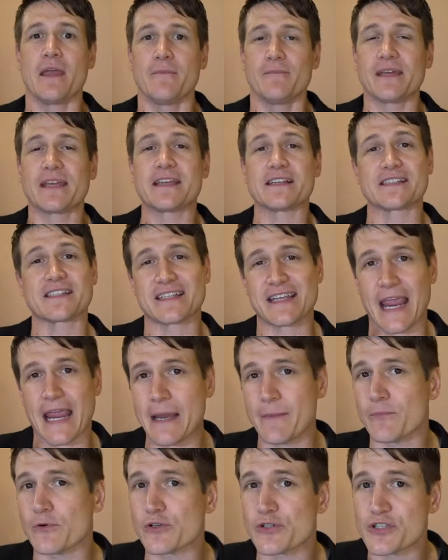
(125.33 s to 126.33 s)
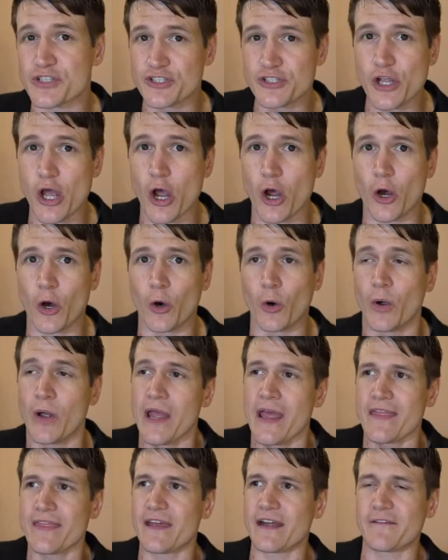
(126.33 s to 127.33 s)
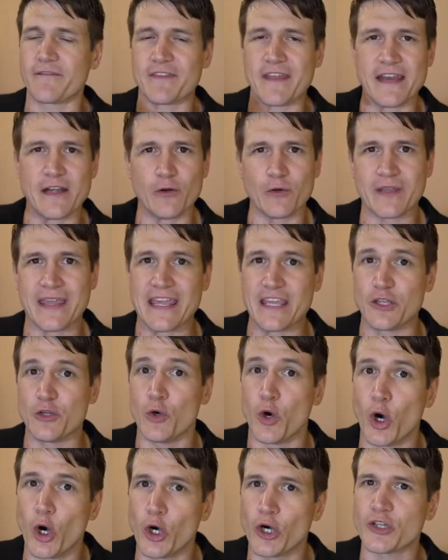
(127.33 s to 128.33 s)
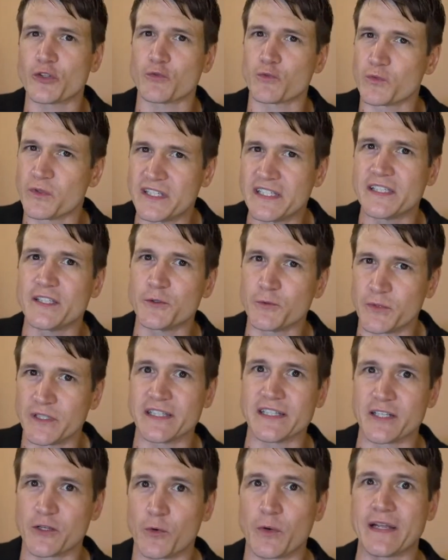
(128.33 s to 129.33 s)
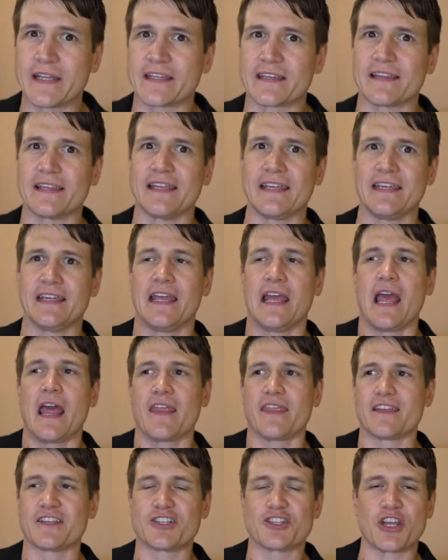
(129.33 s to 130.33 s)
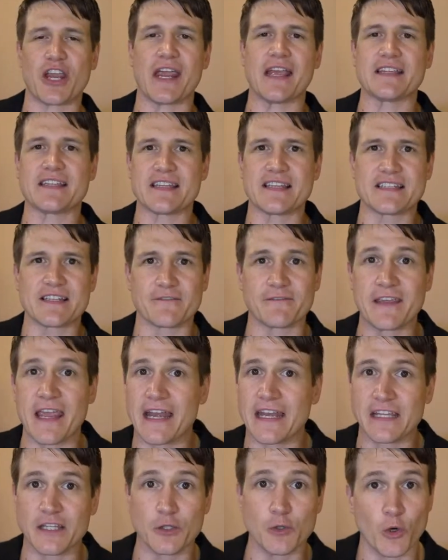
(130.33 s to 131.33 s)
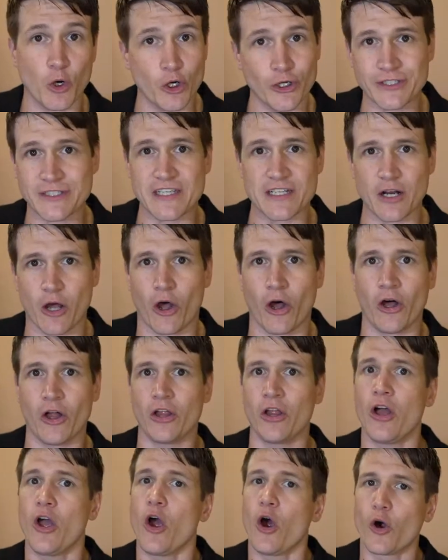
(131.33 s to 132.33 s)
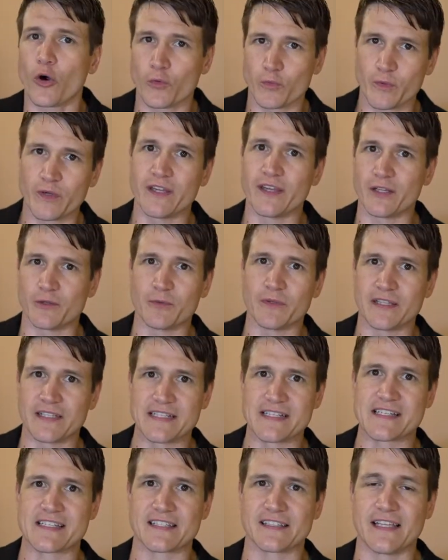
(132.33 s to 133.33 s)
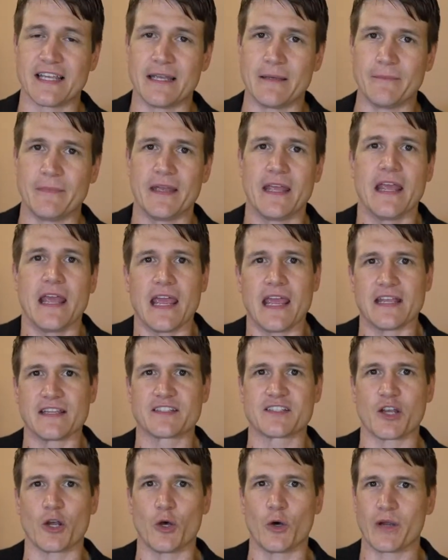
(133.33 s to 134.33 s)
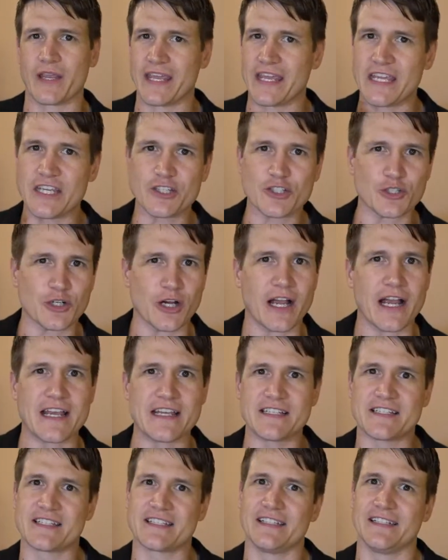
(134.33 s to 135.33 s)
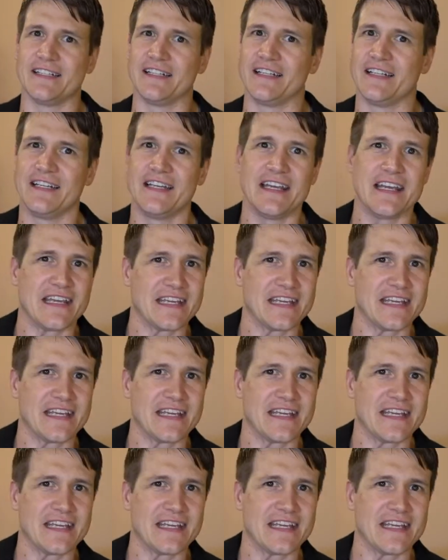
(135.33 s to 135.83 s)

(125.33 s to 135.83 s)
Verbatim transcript: because scammers know that if they don't get you hooked really, really quickly, the chances of getting you hooked at all are really, really slim. And so he tries to